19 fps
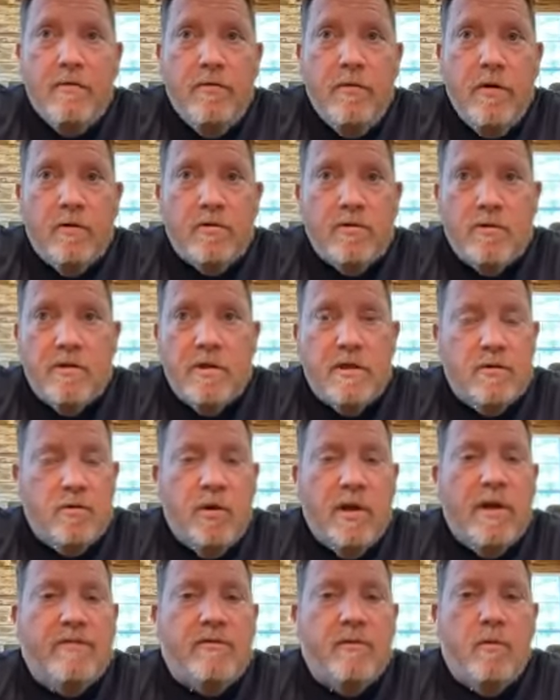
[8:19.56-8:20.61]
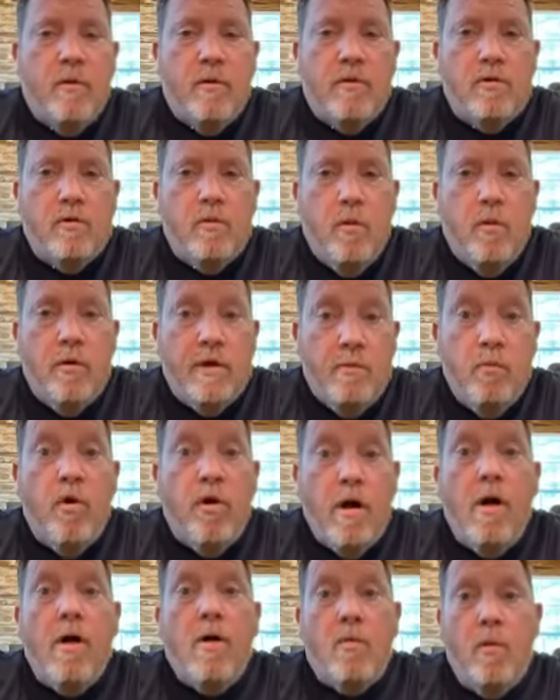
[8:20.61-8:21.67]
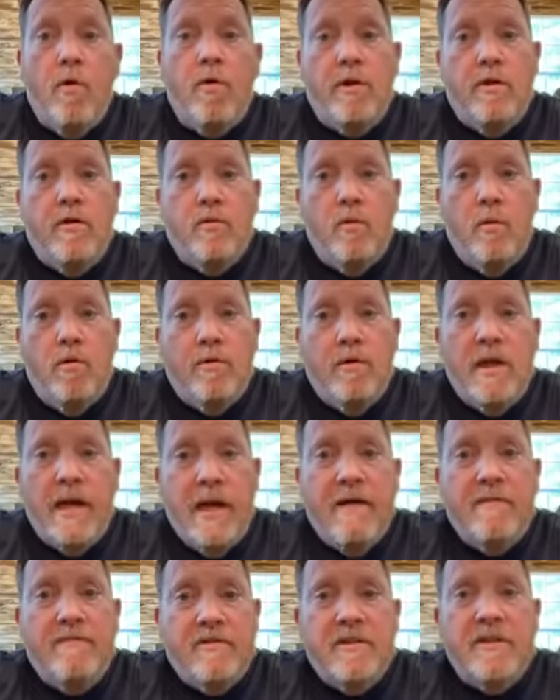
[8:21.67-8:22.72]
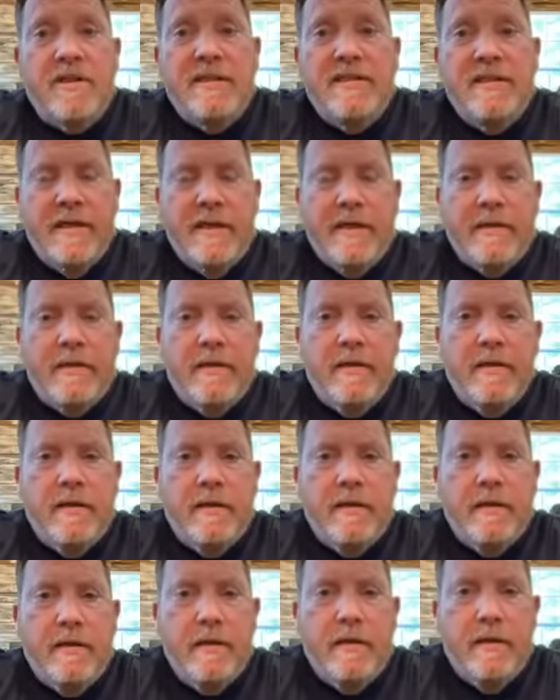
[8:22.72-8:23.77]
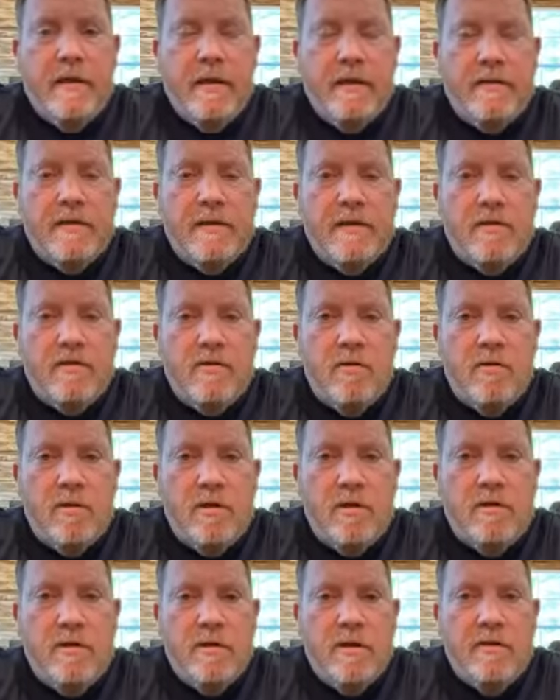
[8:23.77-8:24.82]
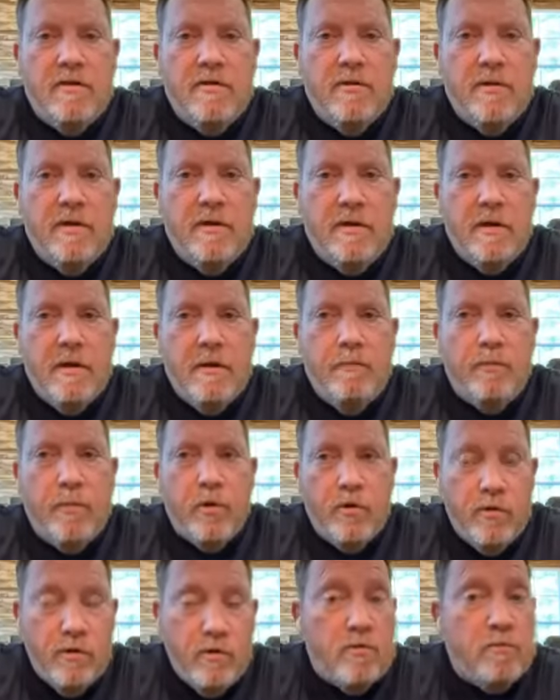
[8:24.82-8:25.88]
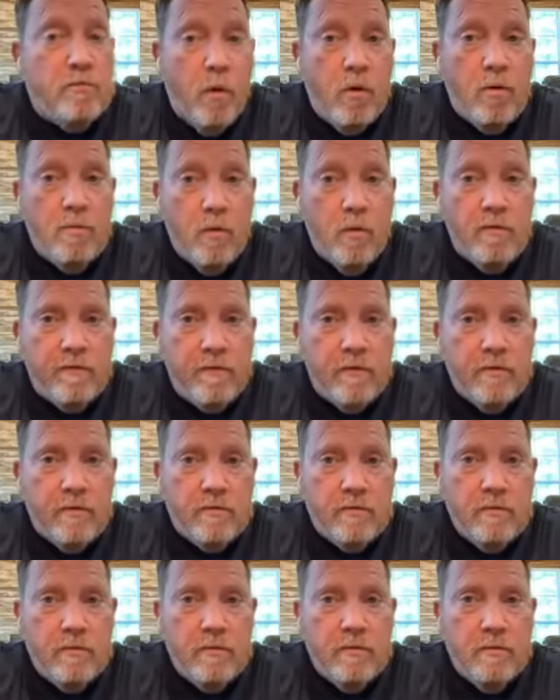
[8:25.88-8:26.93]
those are things we have to work toward and we are working toward that i've seen that and and i think it's going to continue and, and produce more and more fruit